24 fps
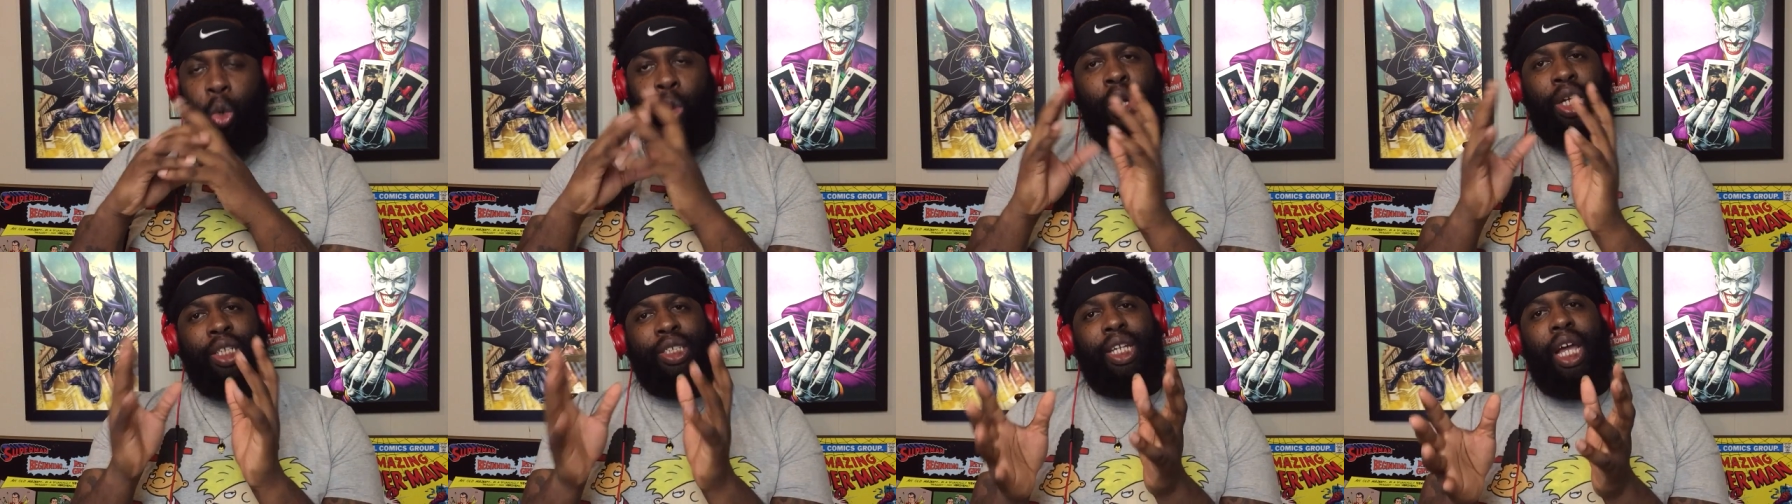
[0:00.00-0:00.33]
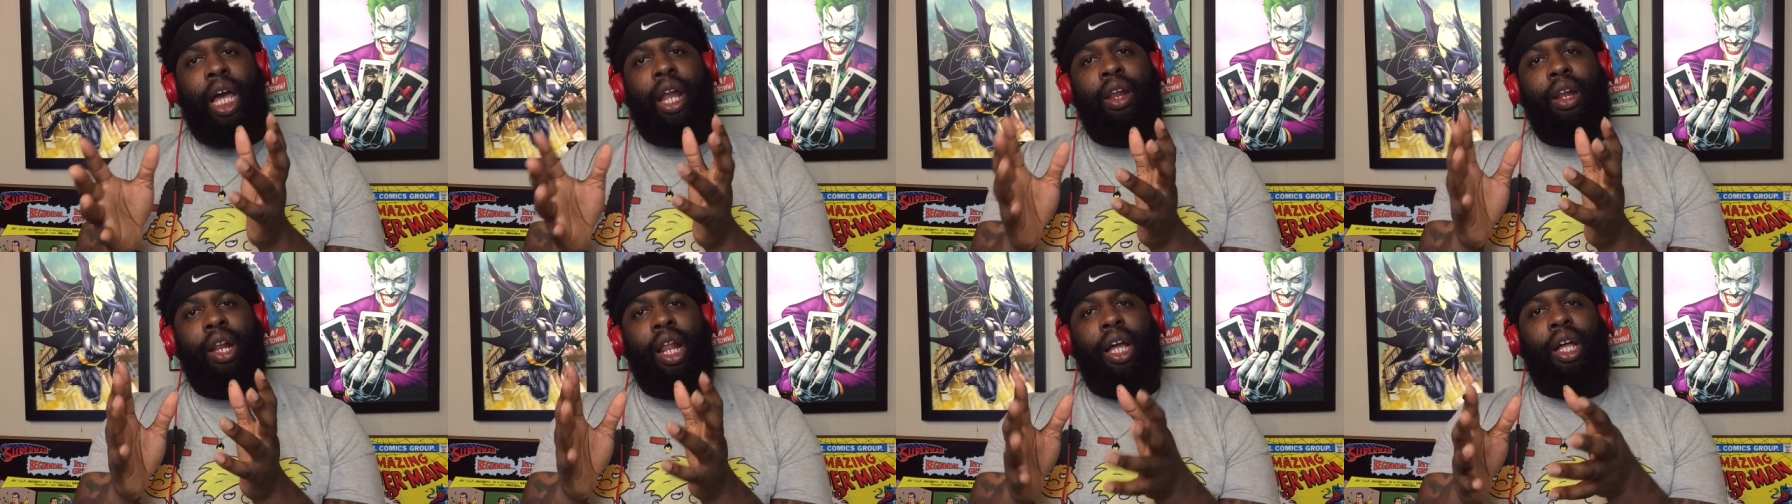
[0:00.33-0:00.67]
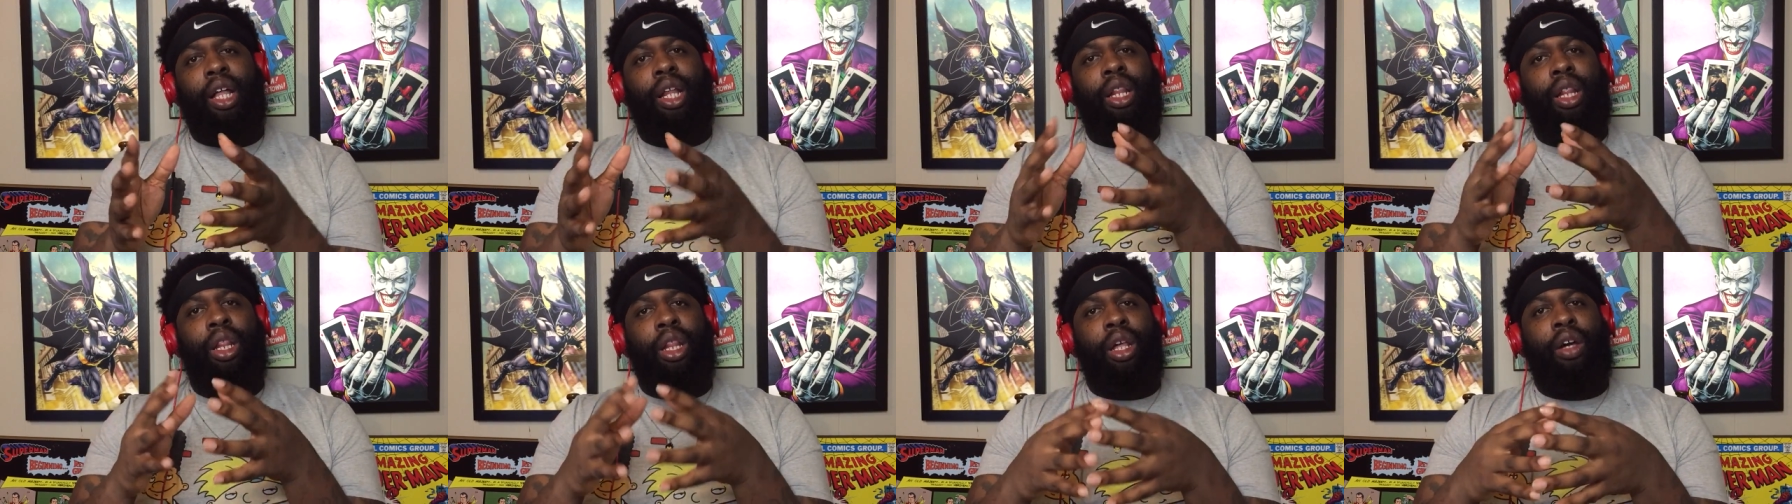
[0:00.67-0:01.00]
Well, it's kind of
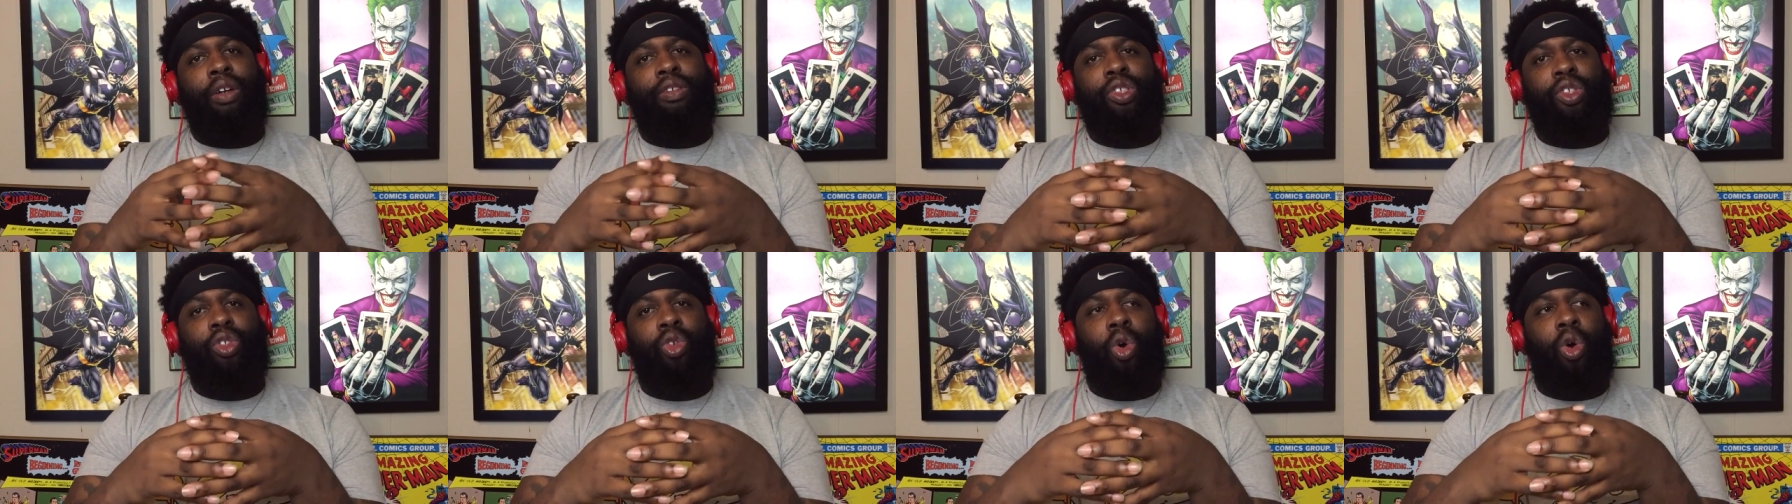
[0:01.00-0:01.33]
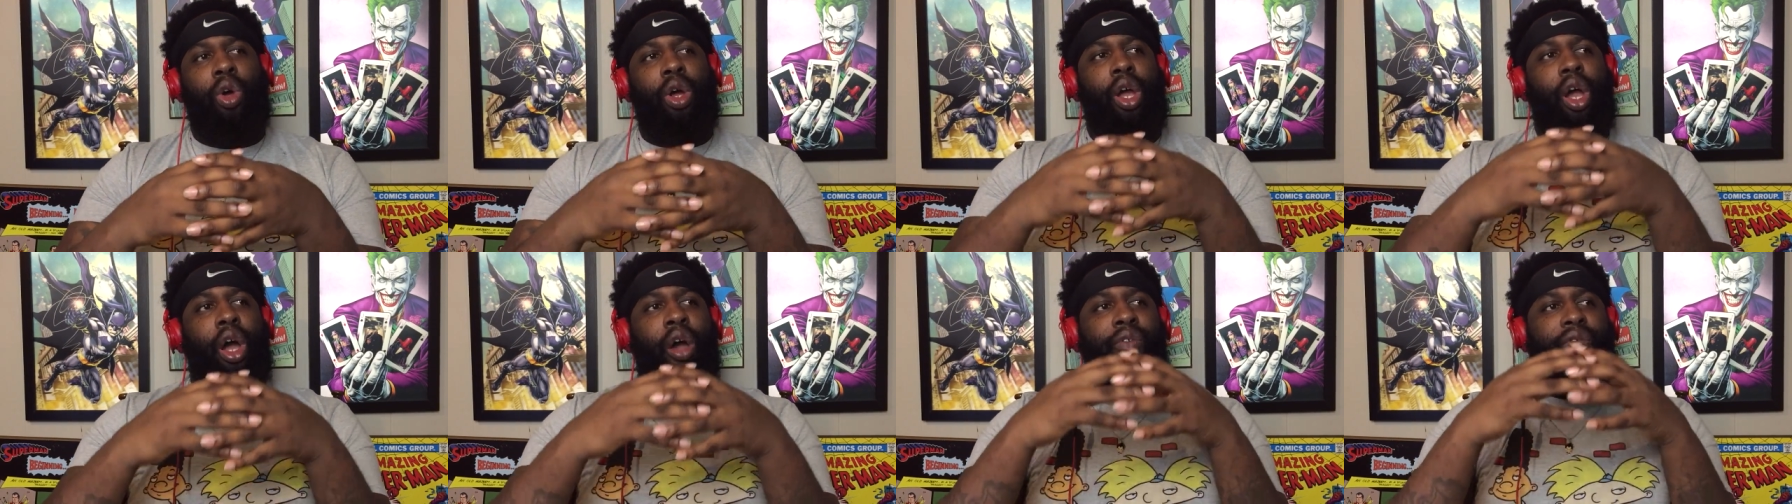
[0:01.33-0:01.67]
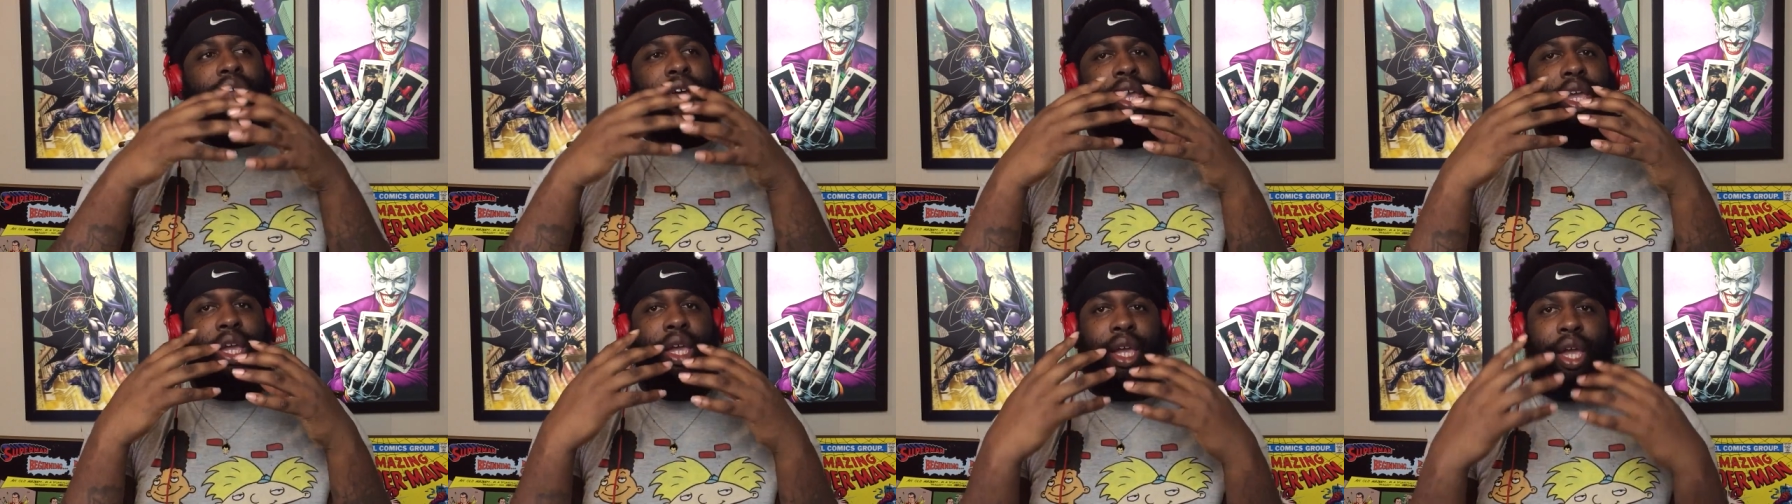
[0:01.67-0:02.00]
like a love story of a